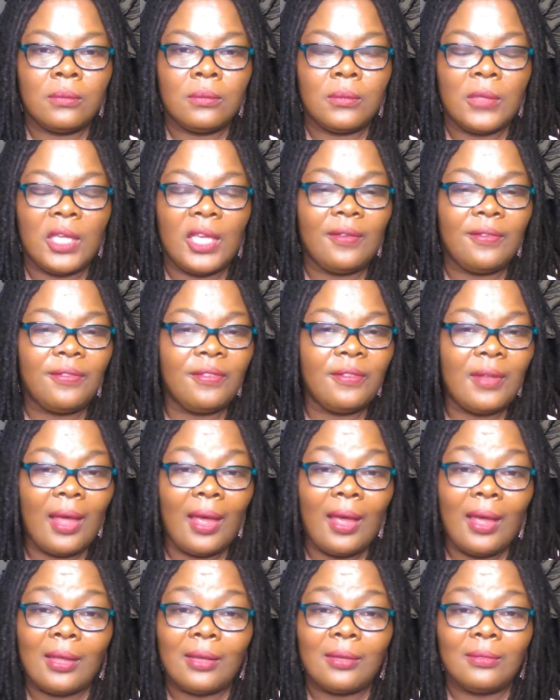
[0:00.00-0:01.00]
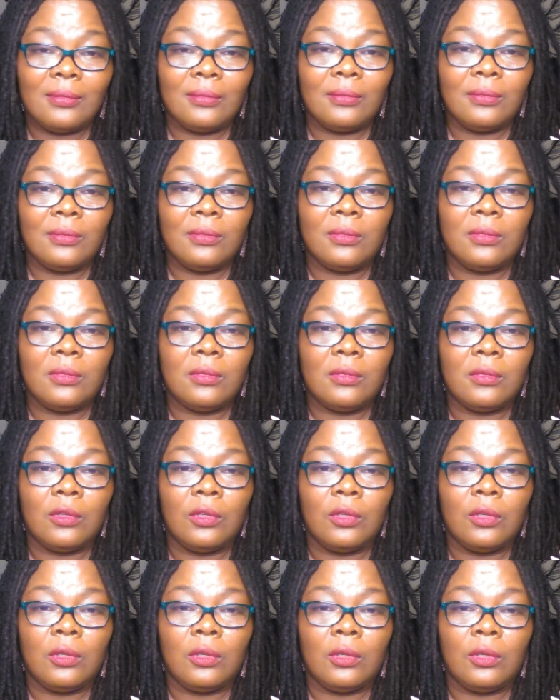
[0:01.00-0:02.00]
If not,
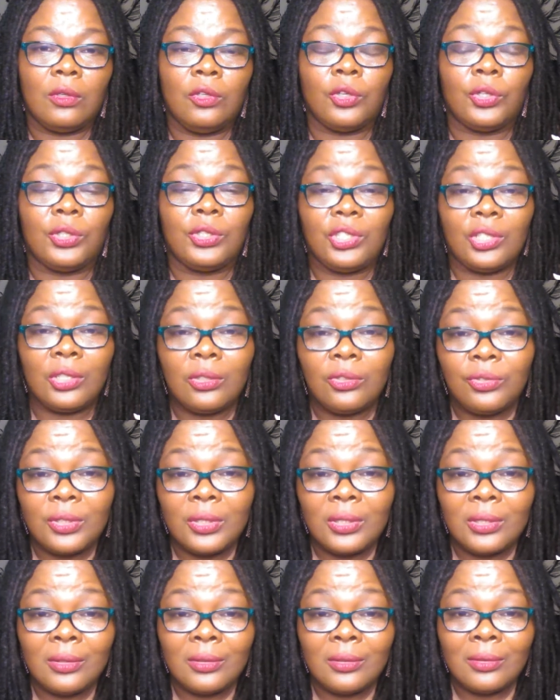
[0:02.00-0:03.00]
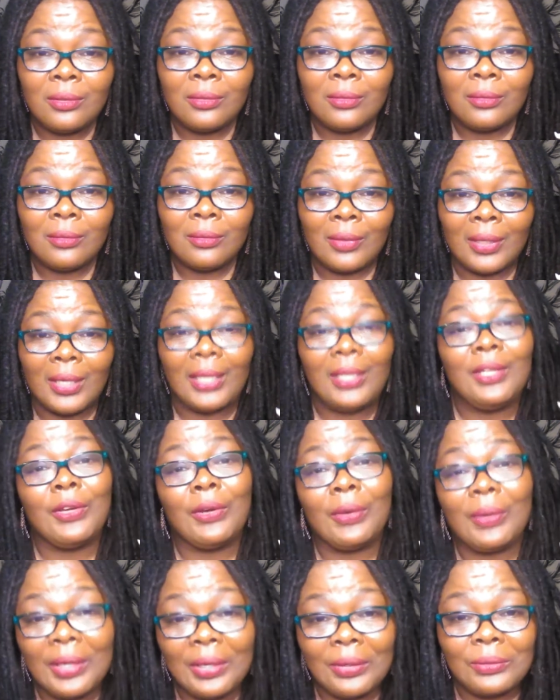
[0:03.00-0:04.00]
your children in your
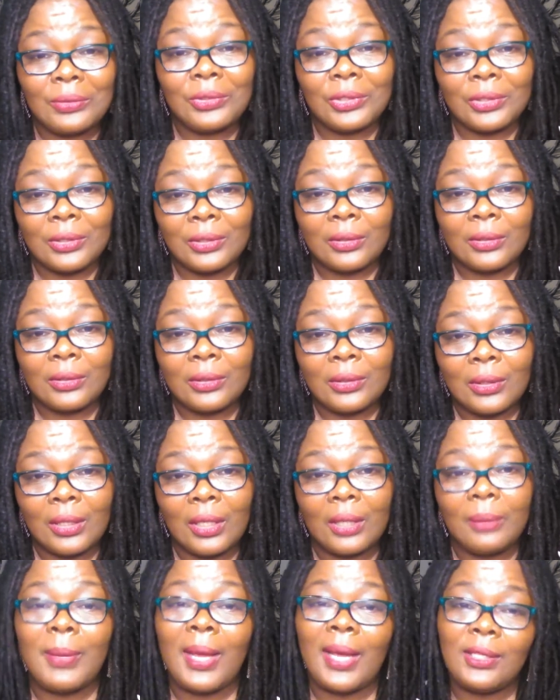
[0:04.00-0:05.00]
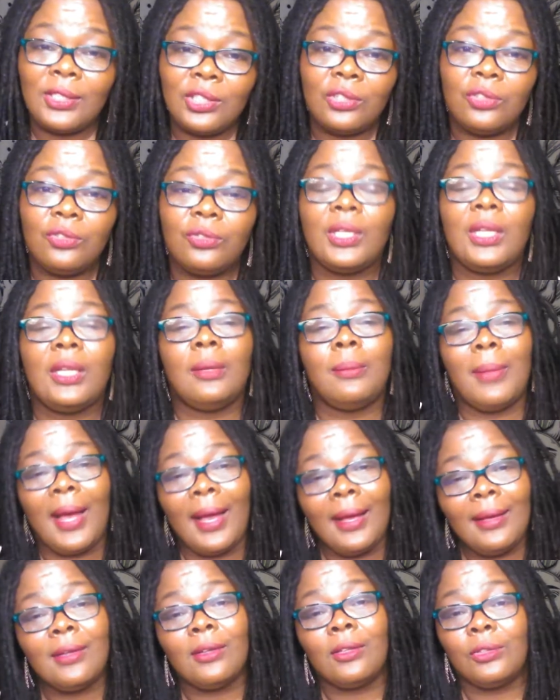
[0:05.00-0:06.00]
culture, and my children in my
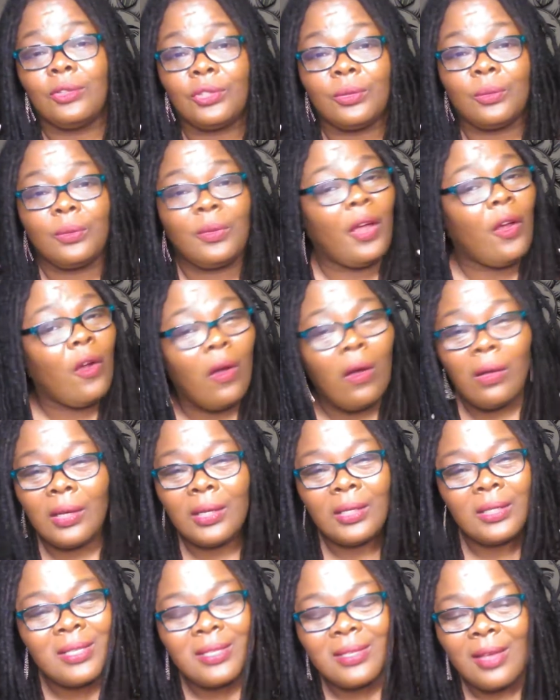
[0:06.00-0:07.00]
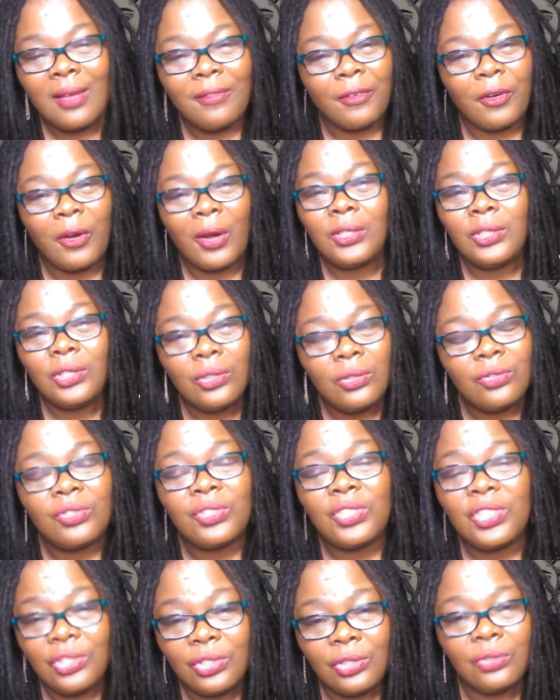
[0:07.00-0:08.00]
culture, they're all going to suffer. Our
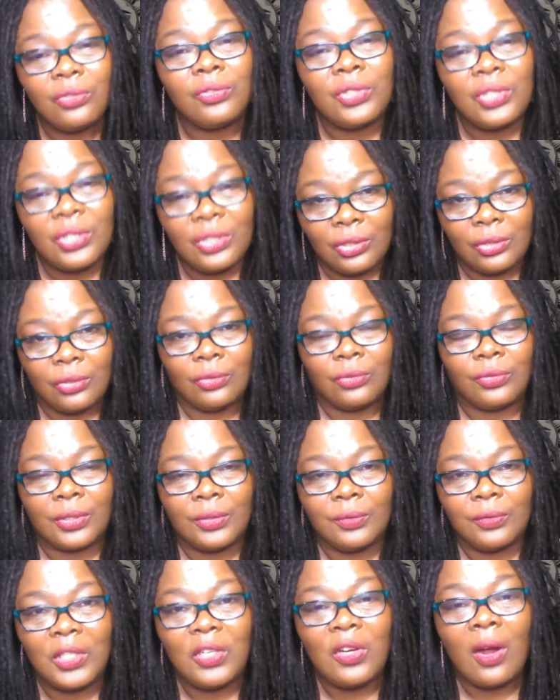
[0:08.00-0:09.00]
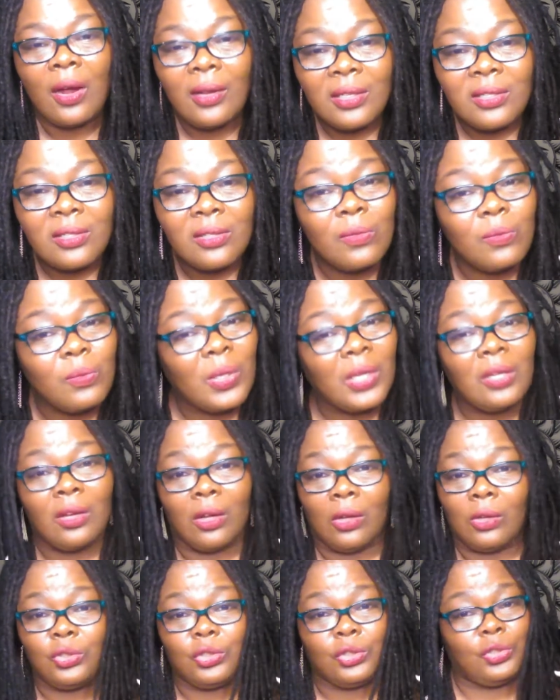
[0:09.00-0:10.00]
children's children, regardless of what
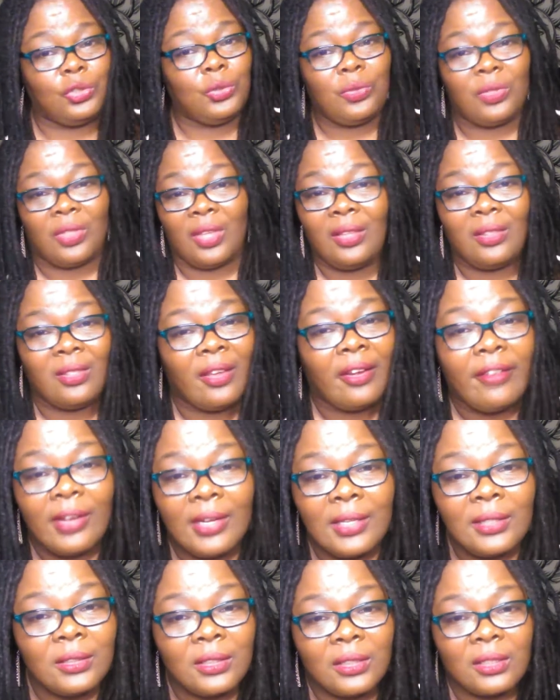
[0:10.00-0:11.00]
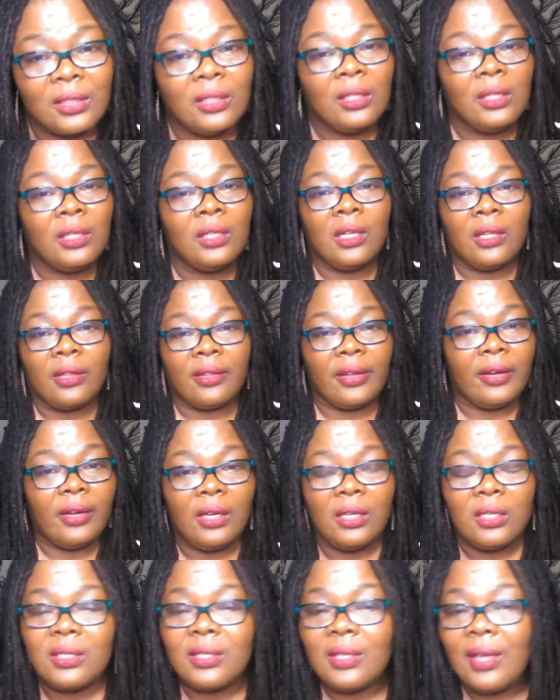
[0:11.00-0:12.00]
culture you think they're under, they're going
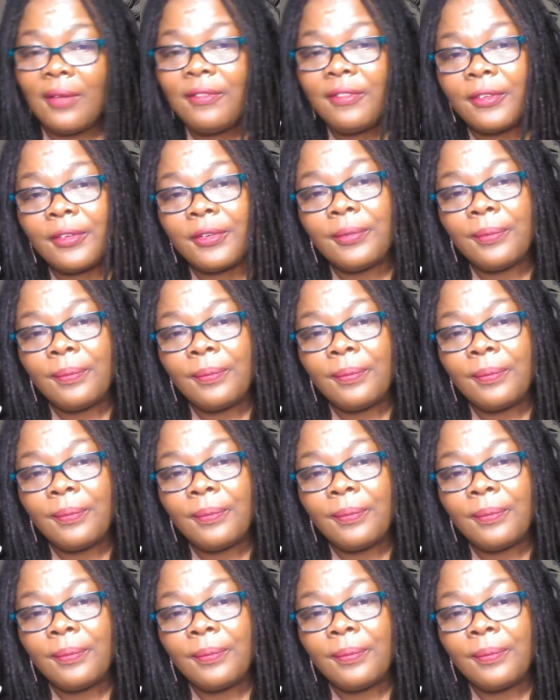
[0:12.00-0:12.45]
to suffer.